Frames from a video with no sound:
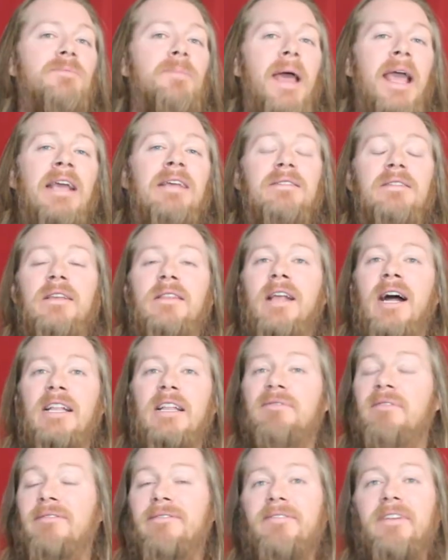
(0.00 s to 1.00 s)
pace and not
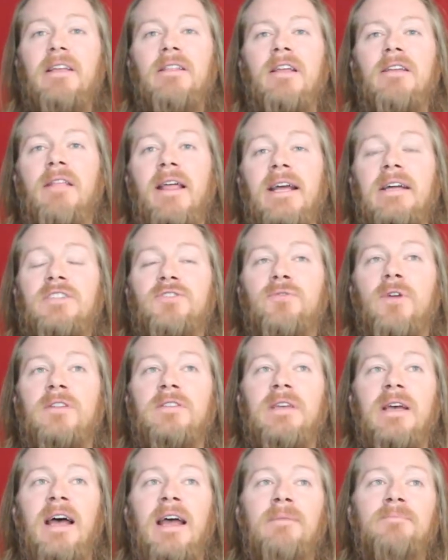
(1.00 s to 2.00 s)
even feeling like it's
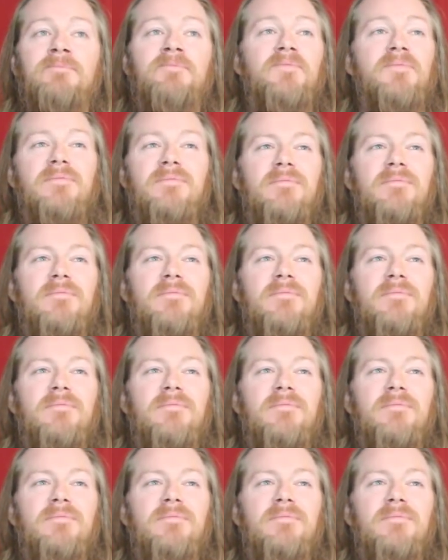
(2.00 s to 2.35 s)
runtime,